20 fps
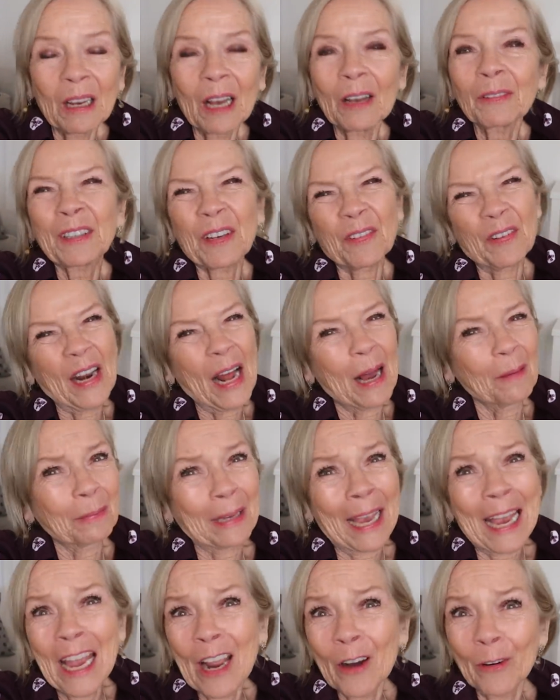I've given up
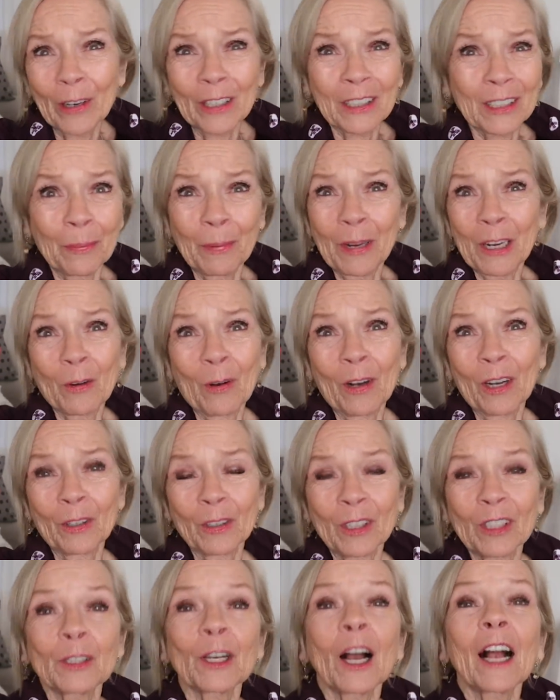caring, to be quite honest.